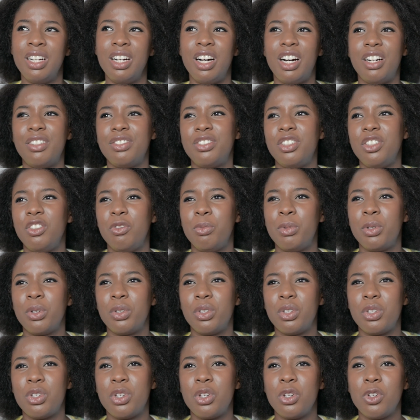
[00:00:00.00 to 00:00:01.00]
after you've been
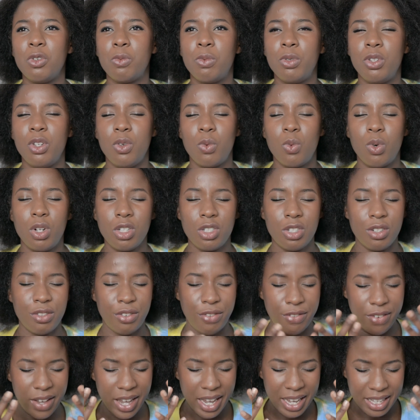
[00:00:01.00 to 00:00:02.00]
on the tube and you wash your
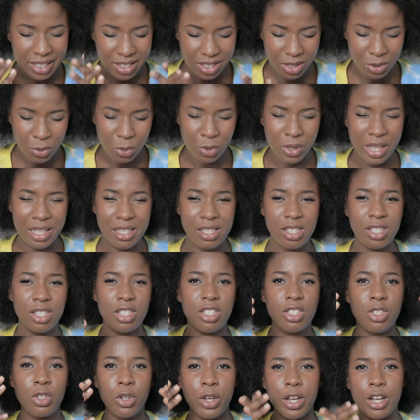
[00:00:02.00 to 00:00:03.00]
face and all that
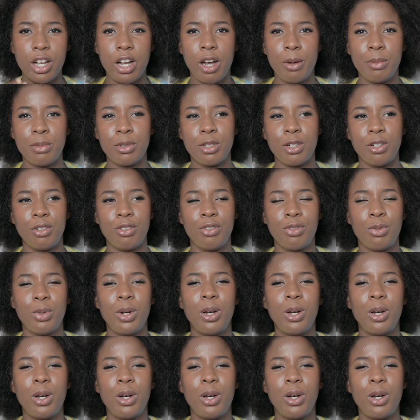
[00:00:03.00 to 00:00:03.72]
soot comes off?